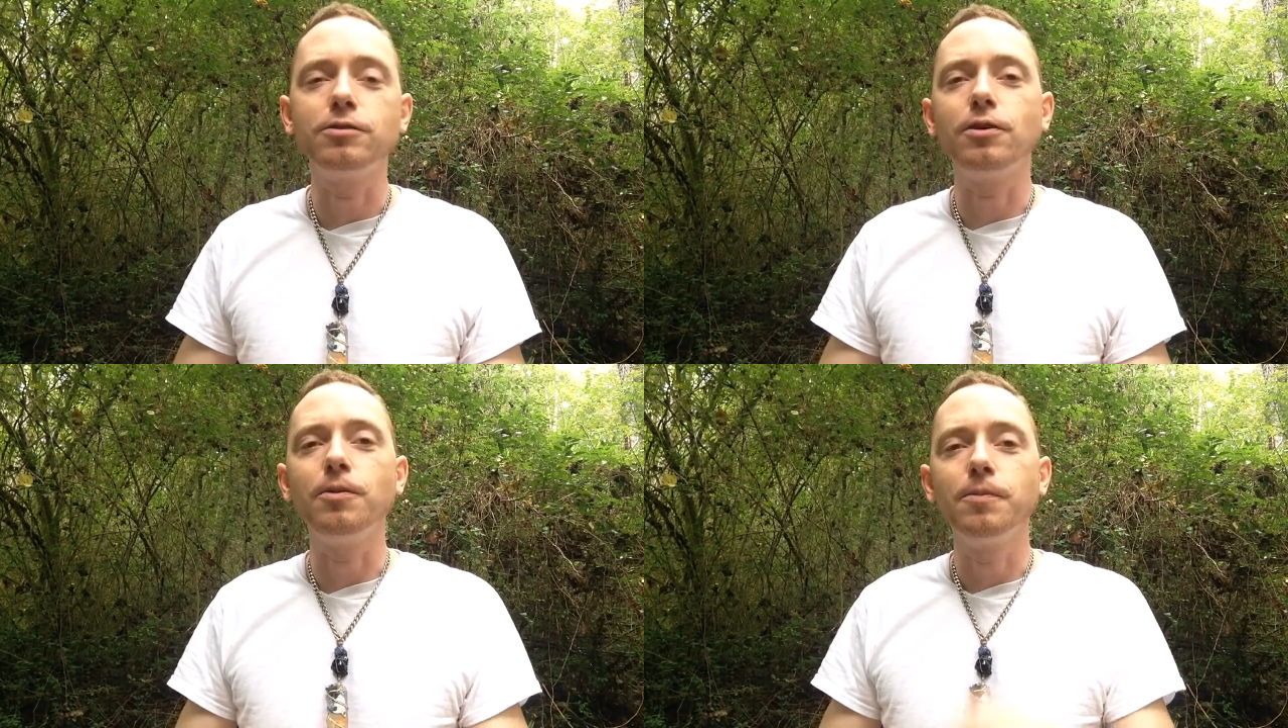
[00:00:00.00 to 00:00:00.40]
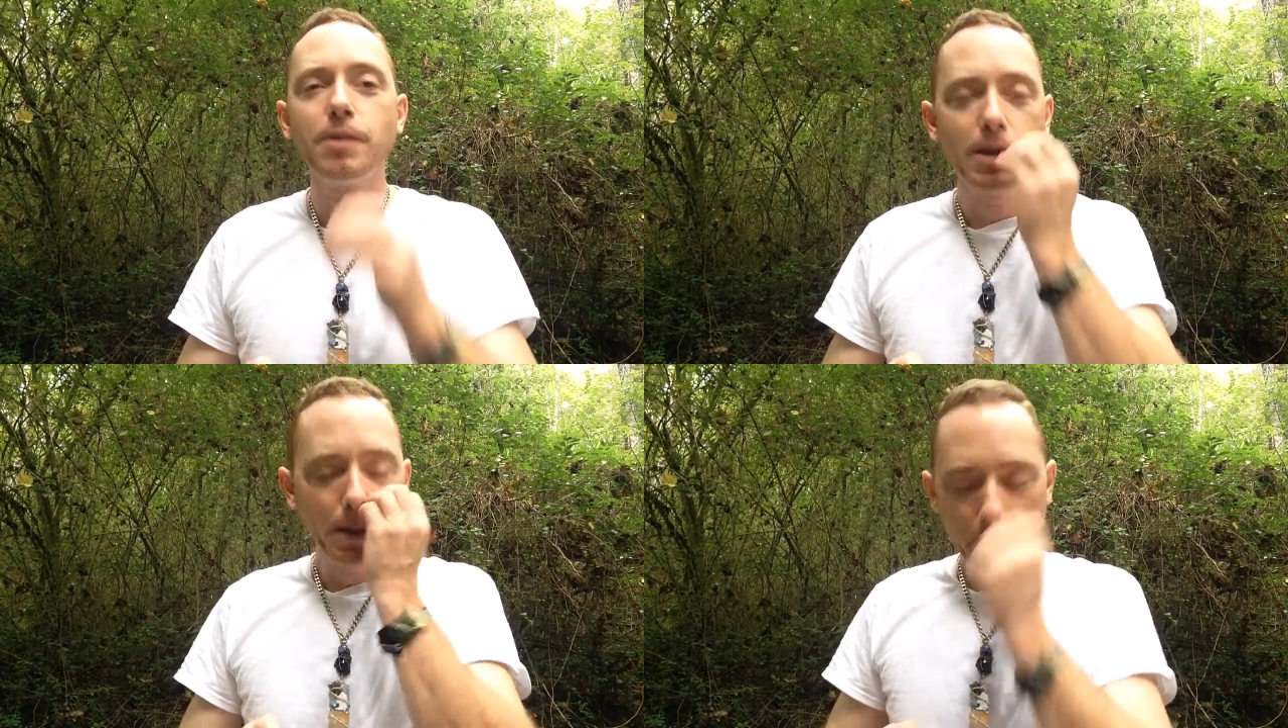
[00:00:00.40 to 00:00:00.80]
So
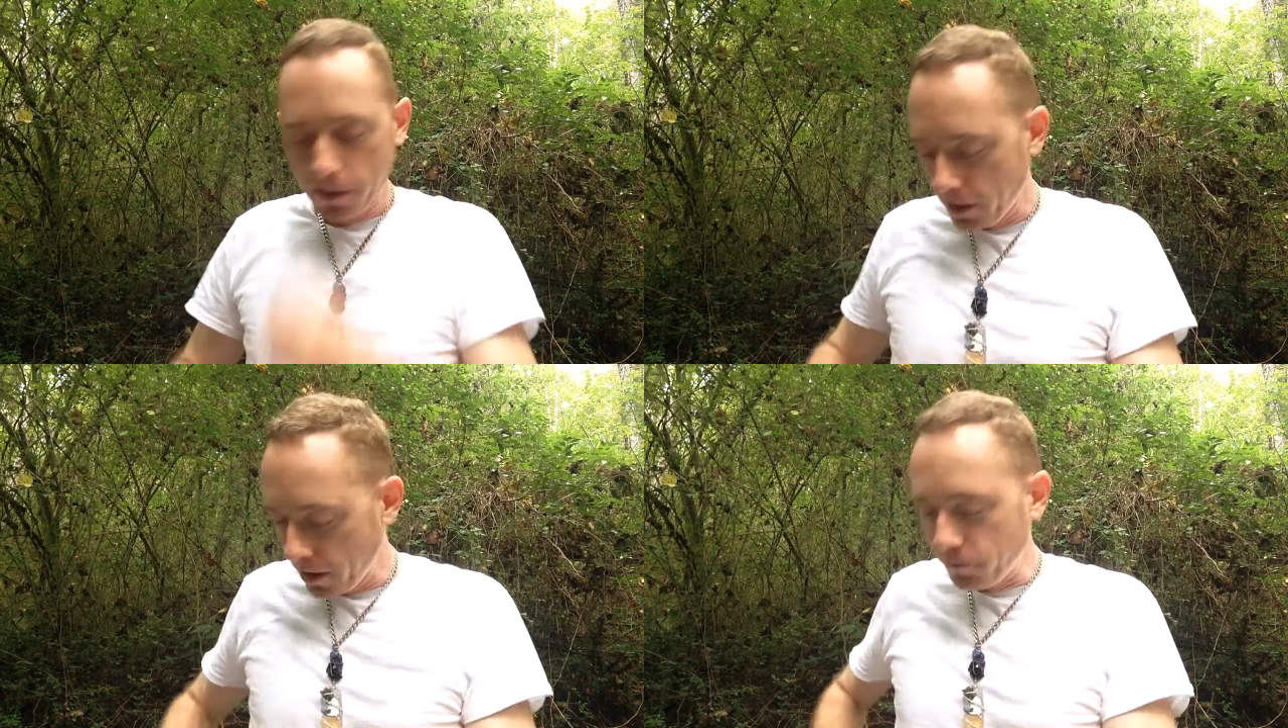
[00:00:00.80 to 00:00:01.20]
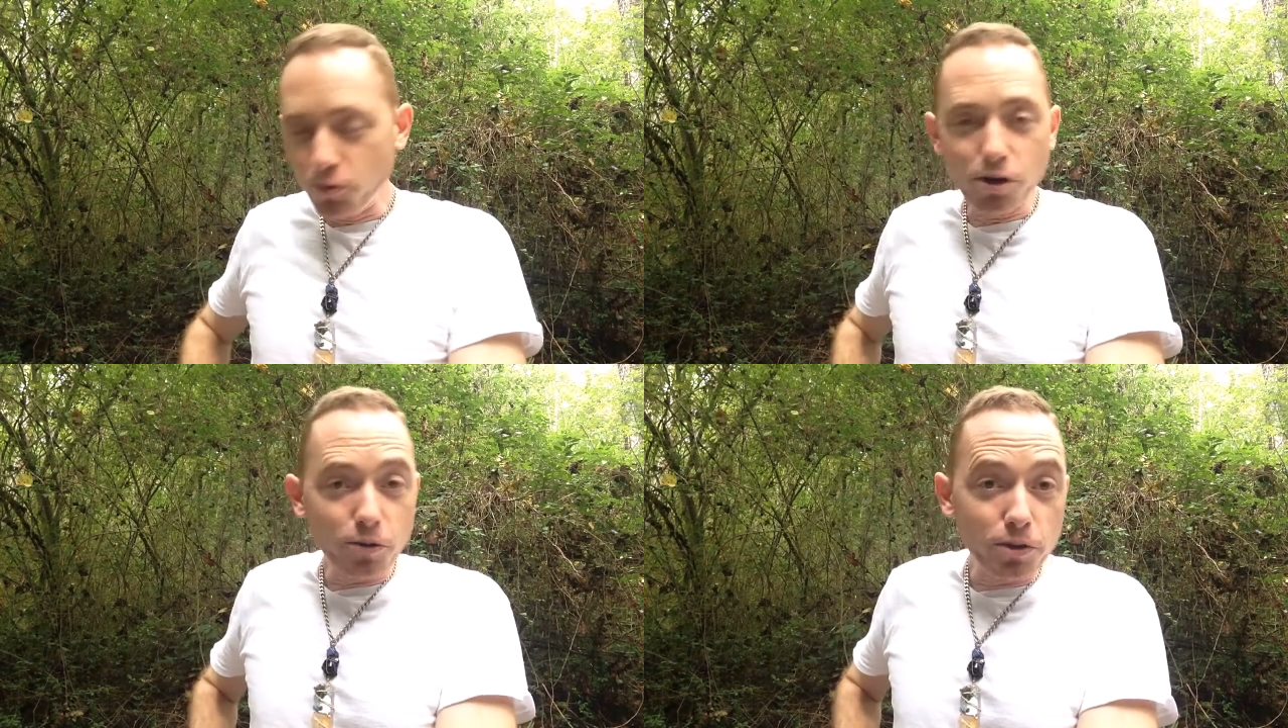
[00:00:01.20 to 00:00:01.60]
if
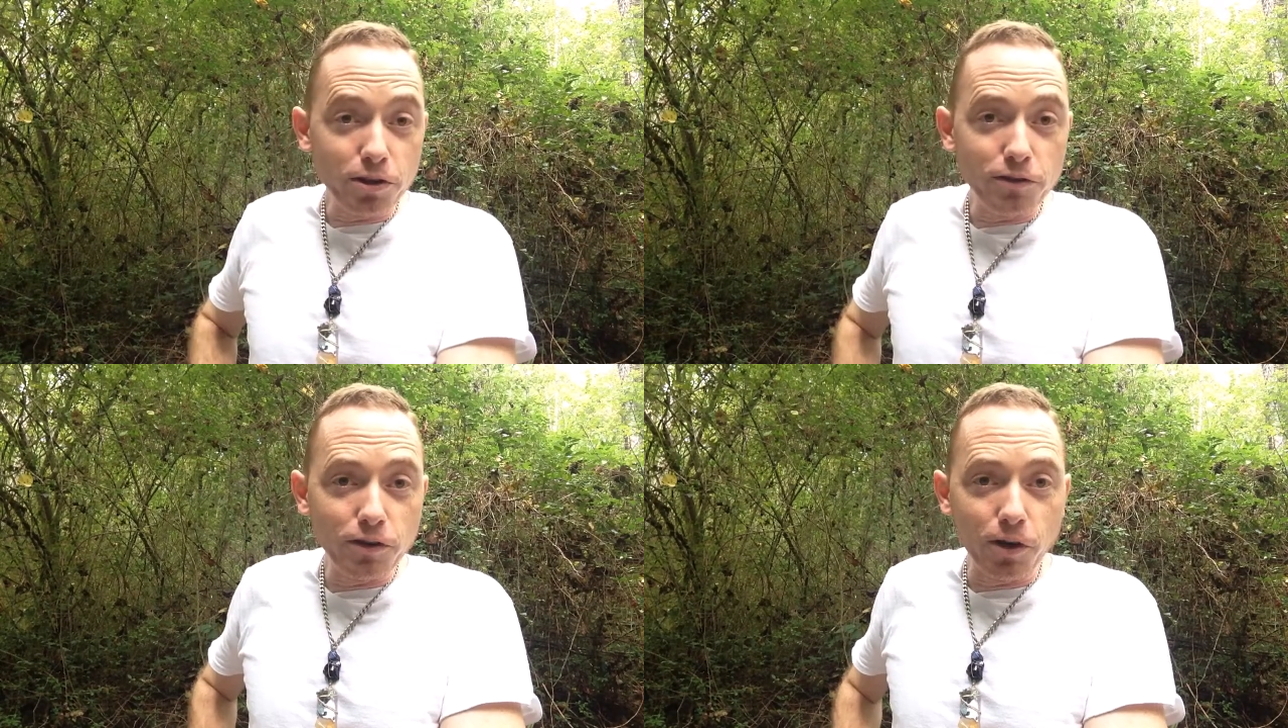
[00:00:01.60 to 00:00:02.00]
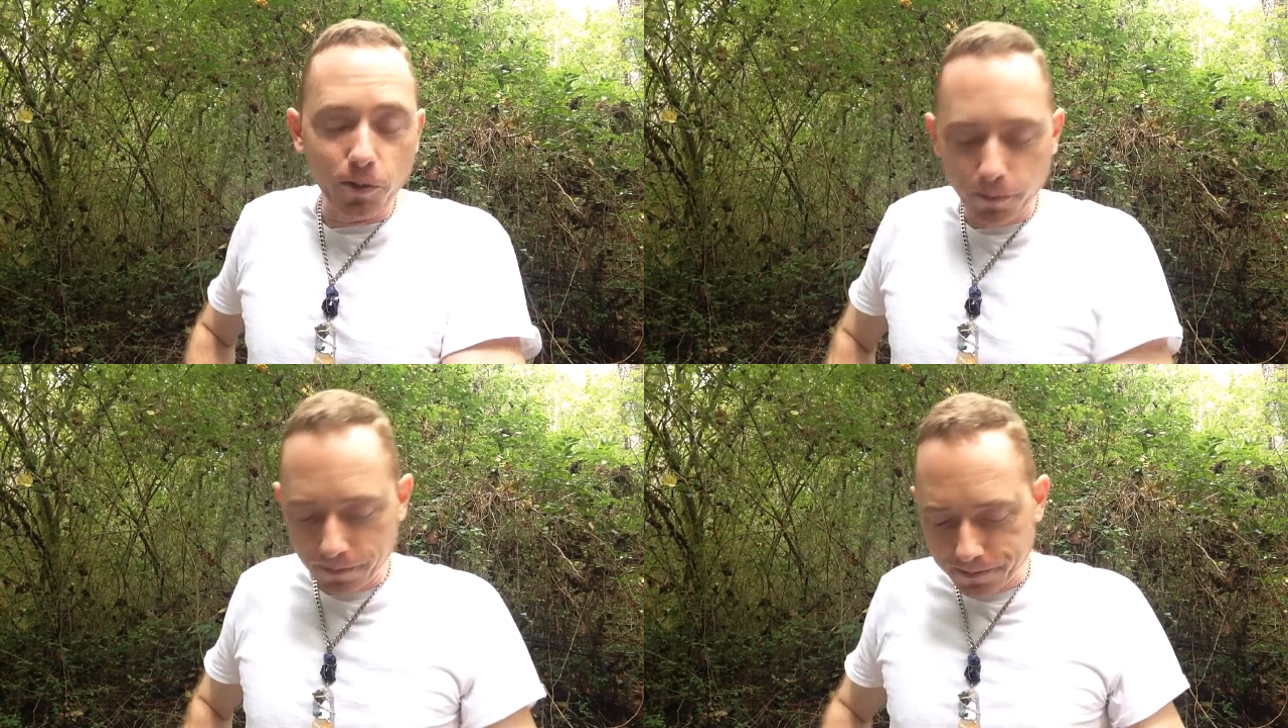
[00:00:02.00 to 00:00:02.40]
you work with this
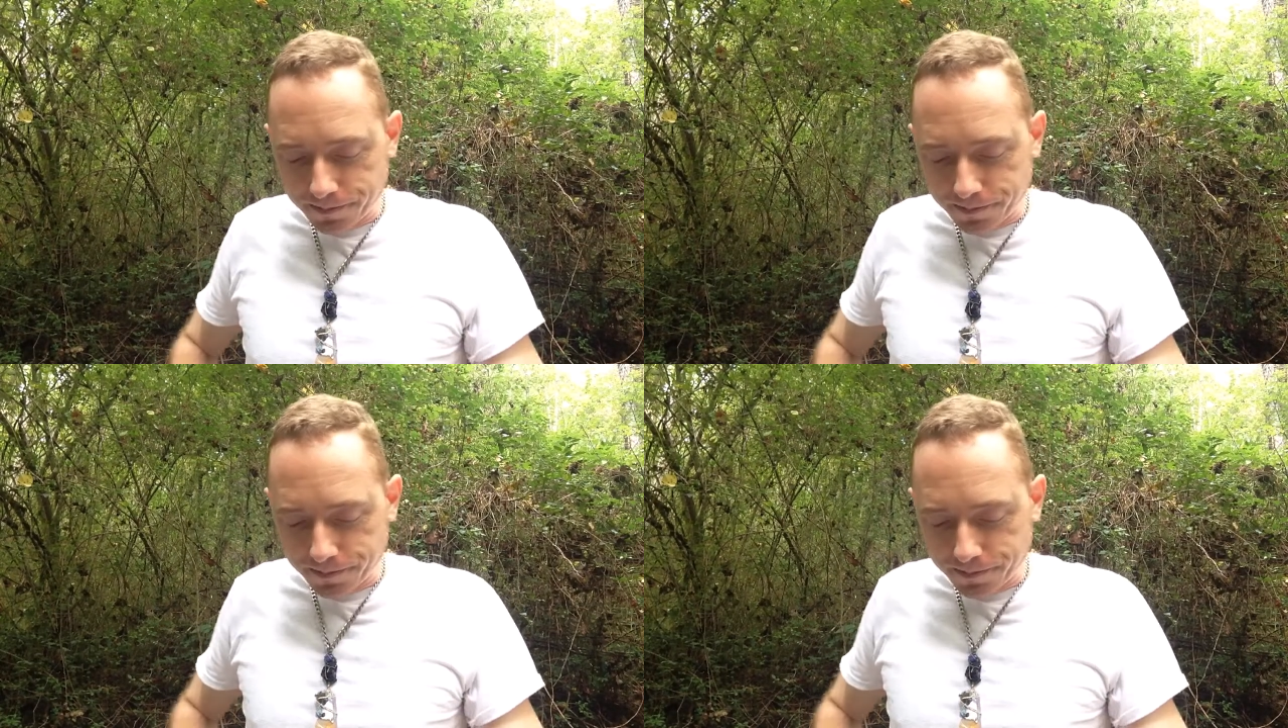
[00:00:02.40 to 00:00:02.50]
stone,